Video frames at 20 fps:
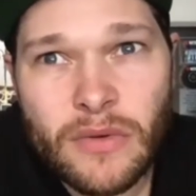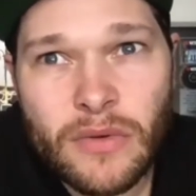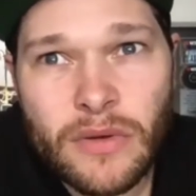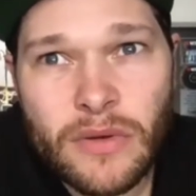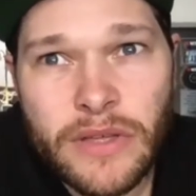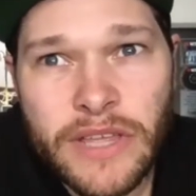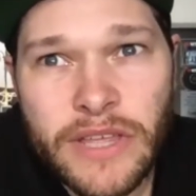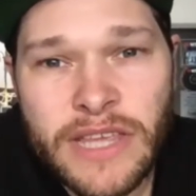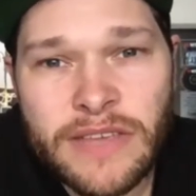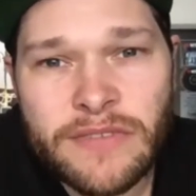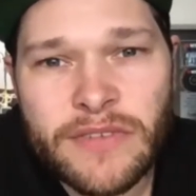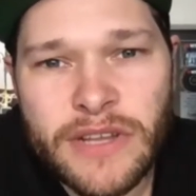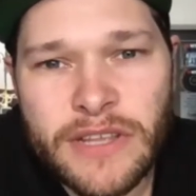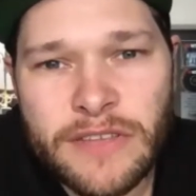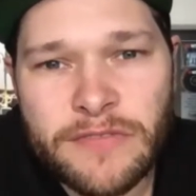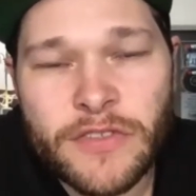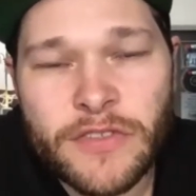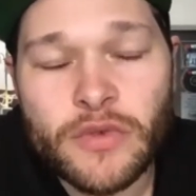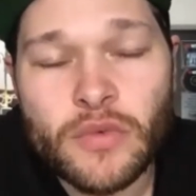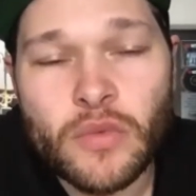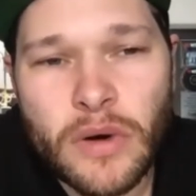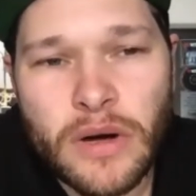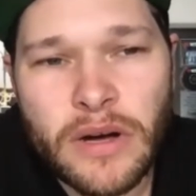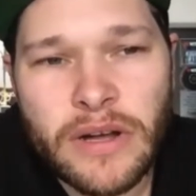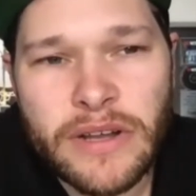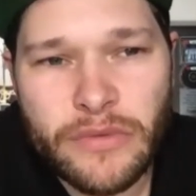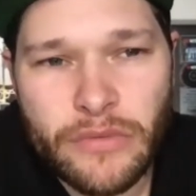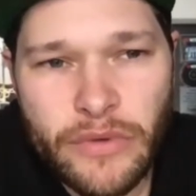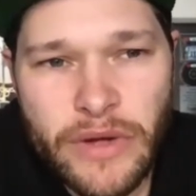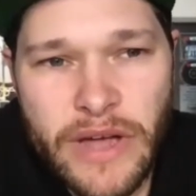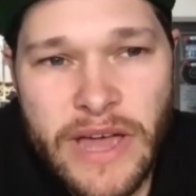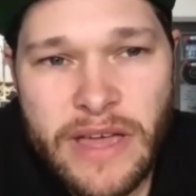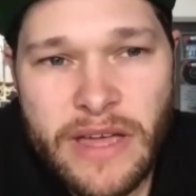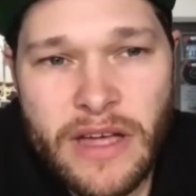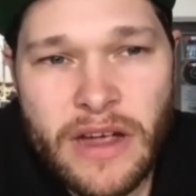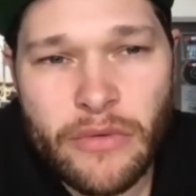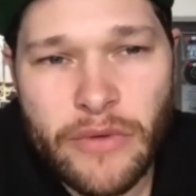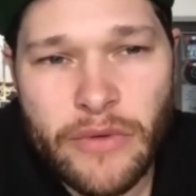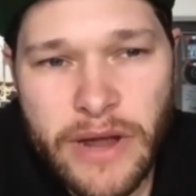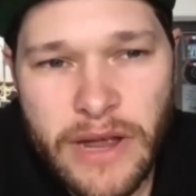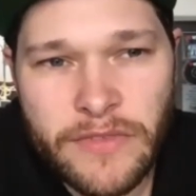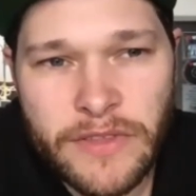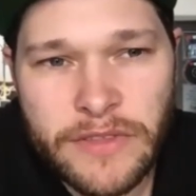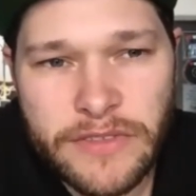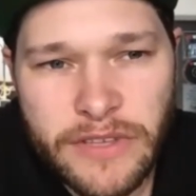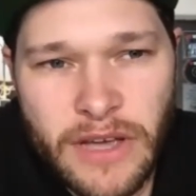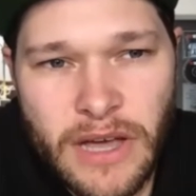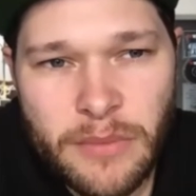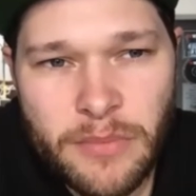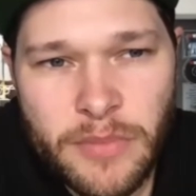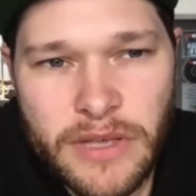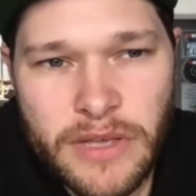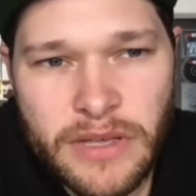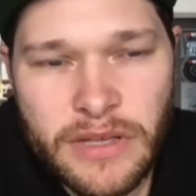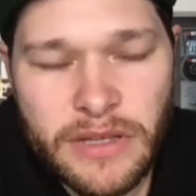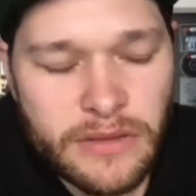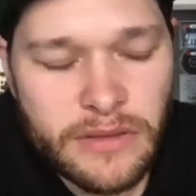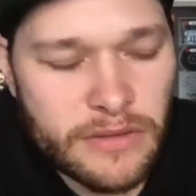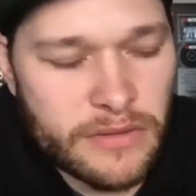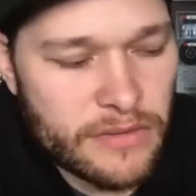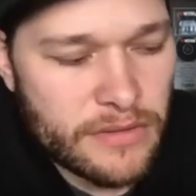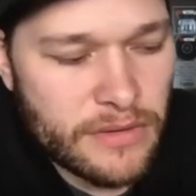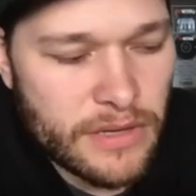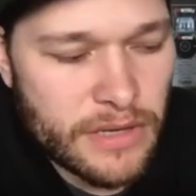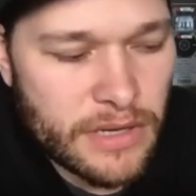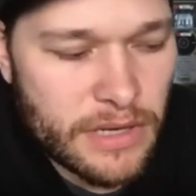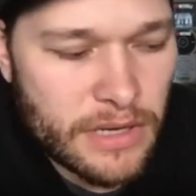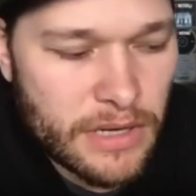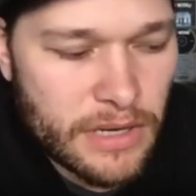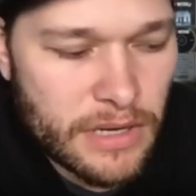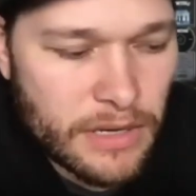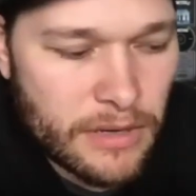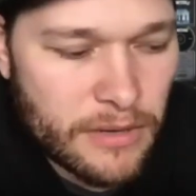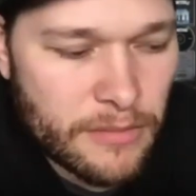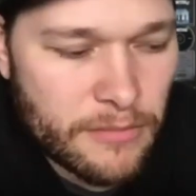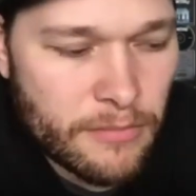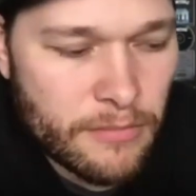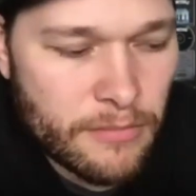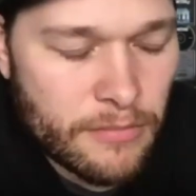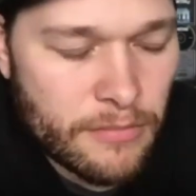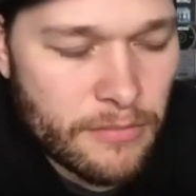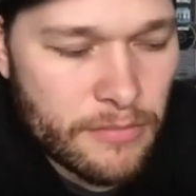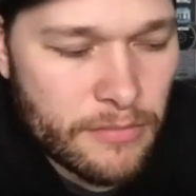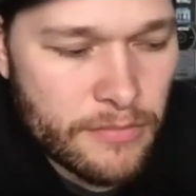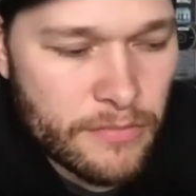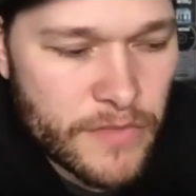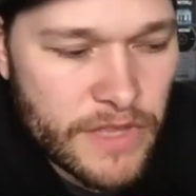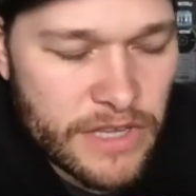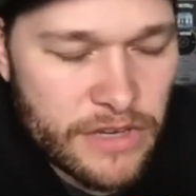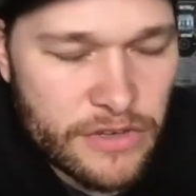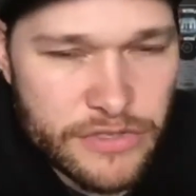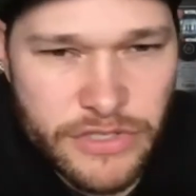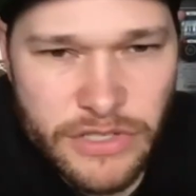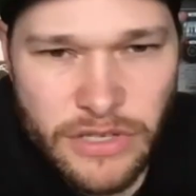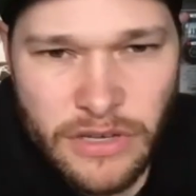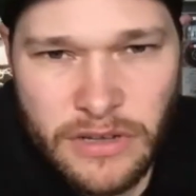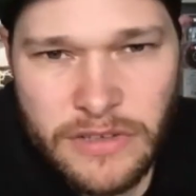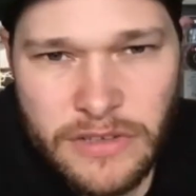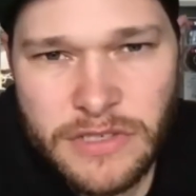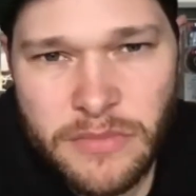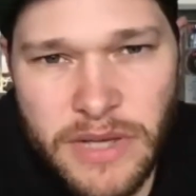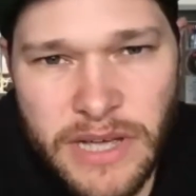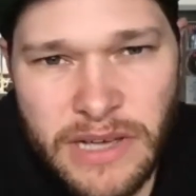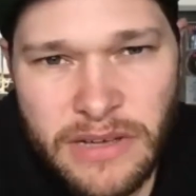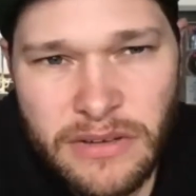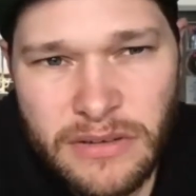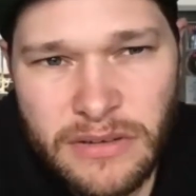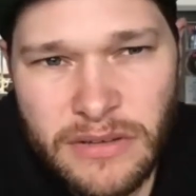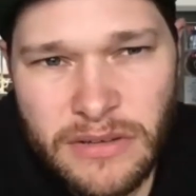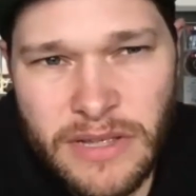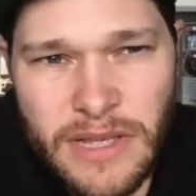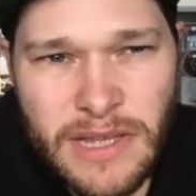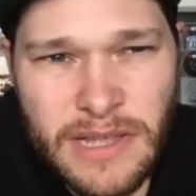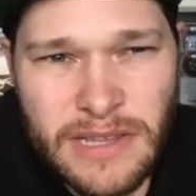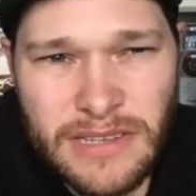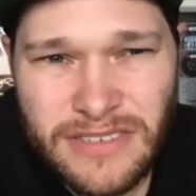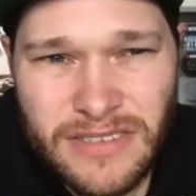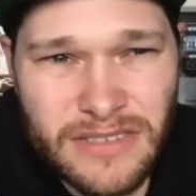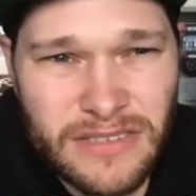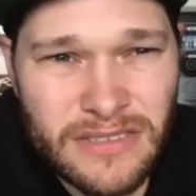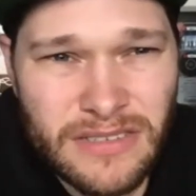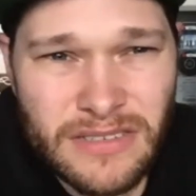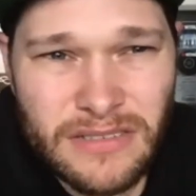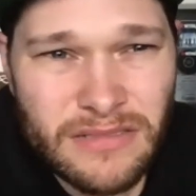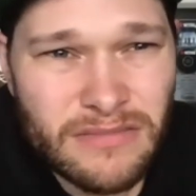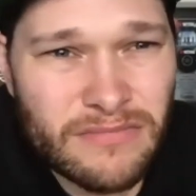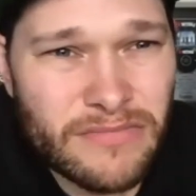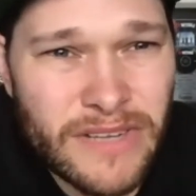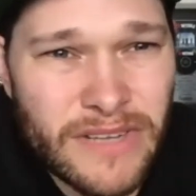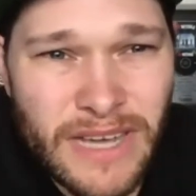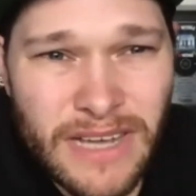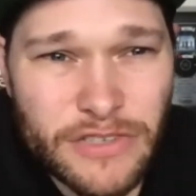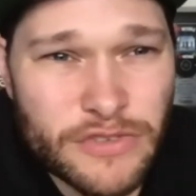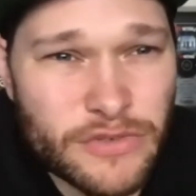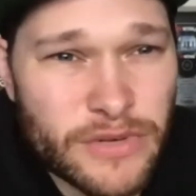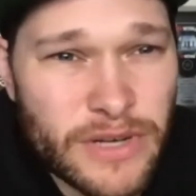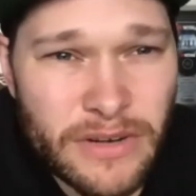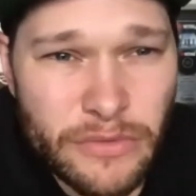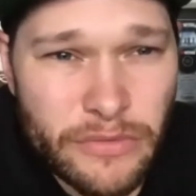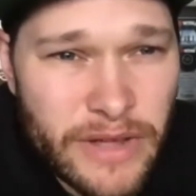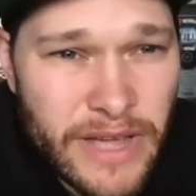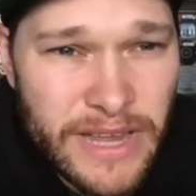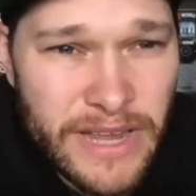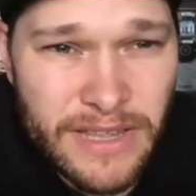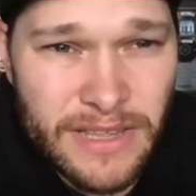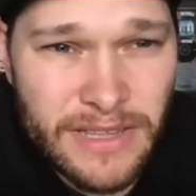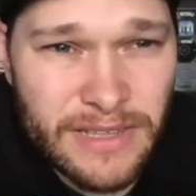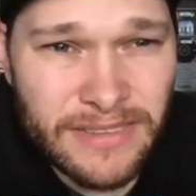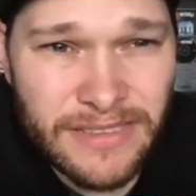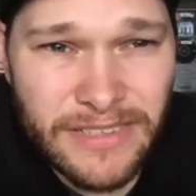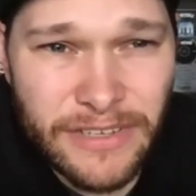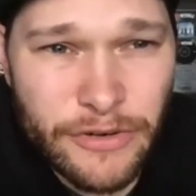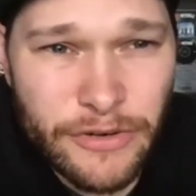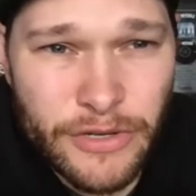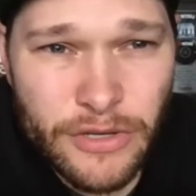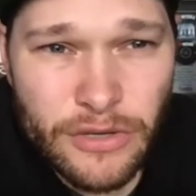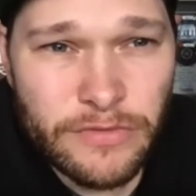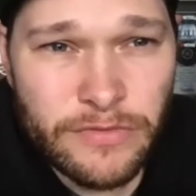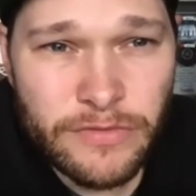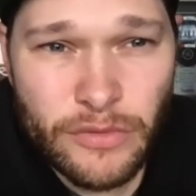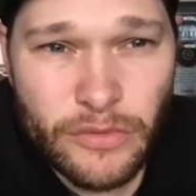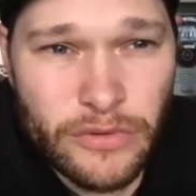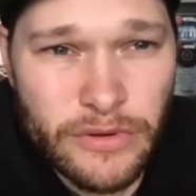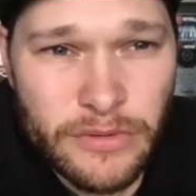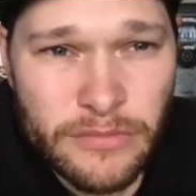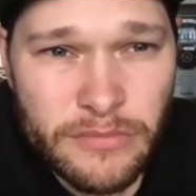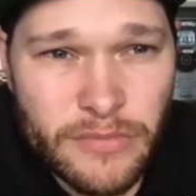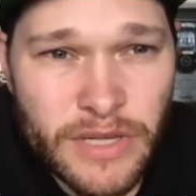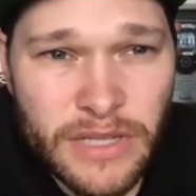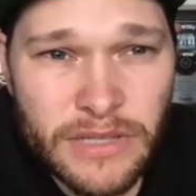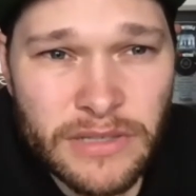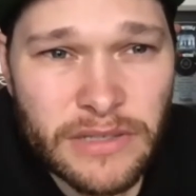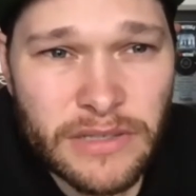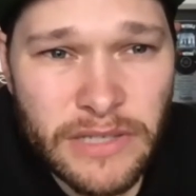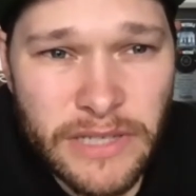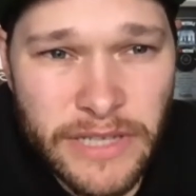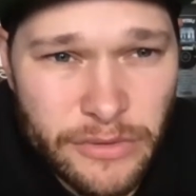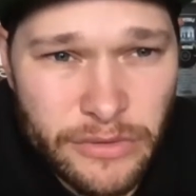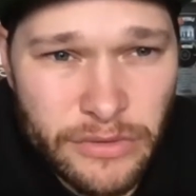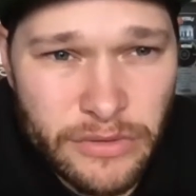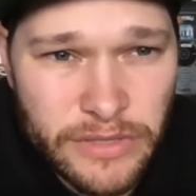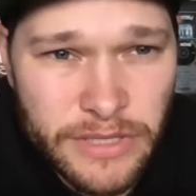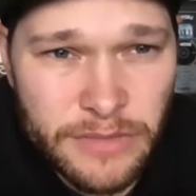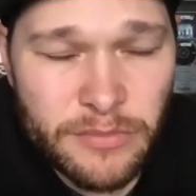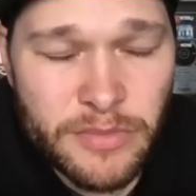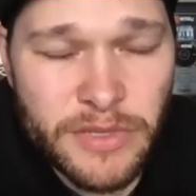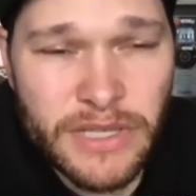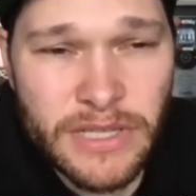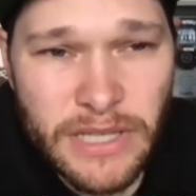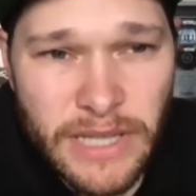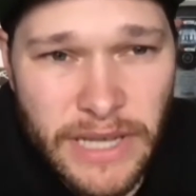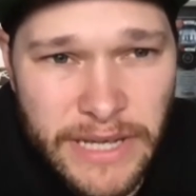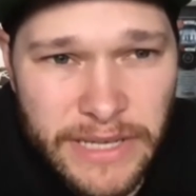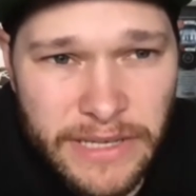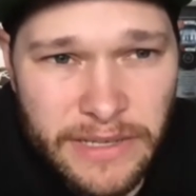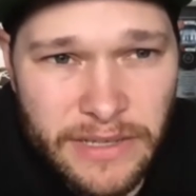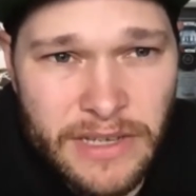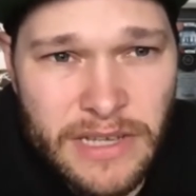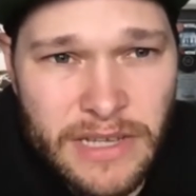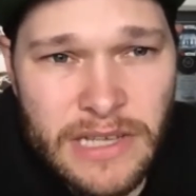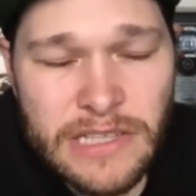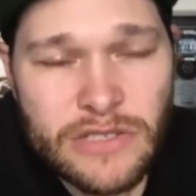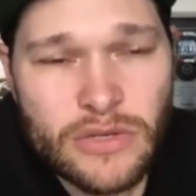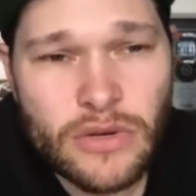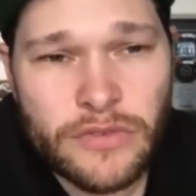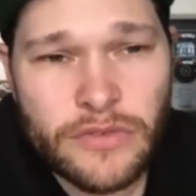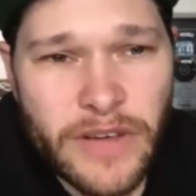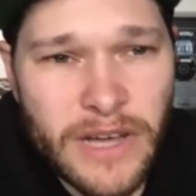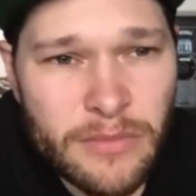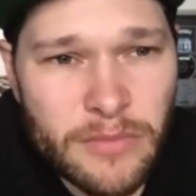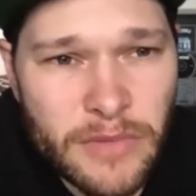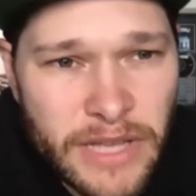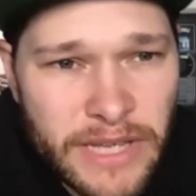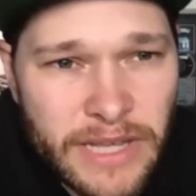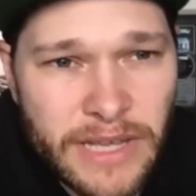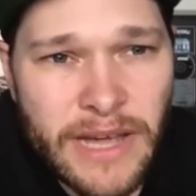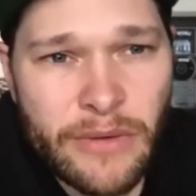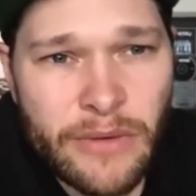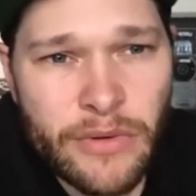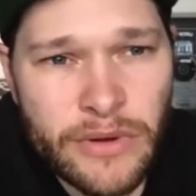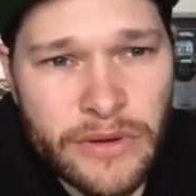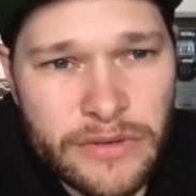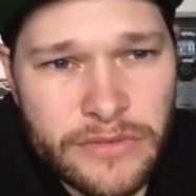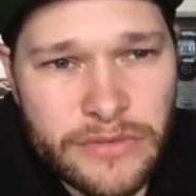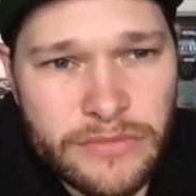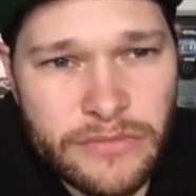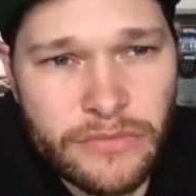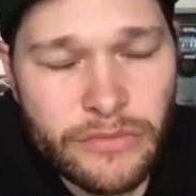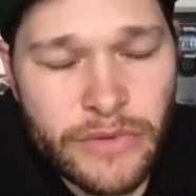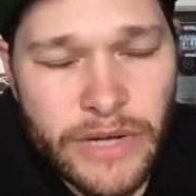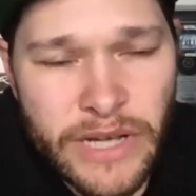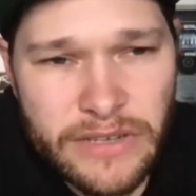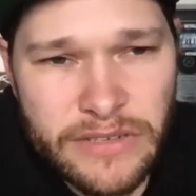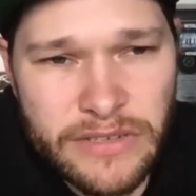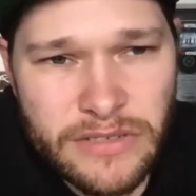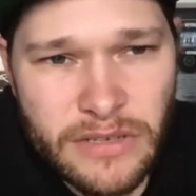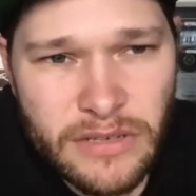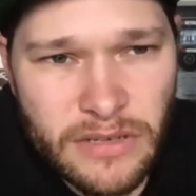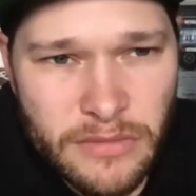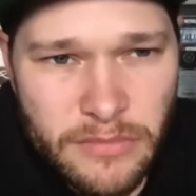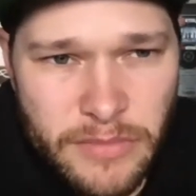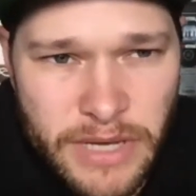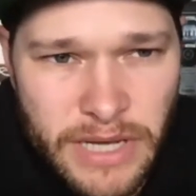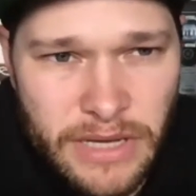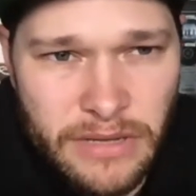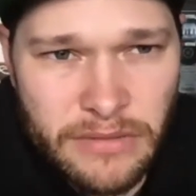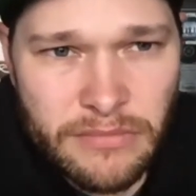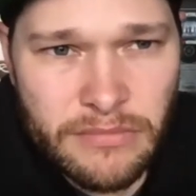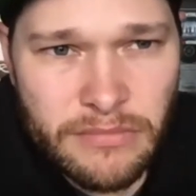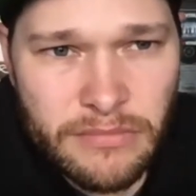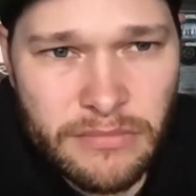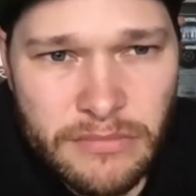even if you want to write around the topic that your song is about, just to not try to write it in lyrical form, but literally be like, so if I'm like, I want to write a song about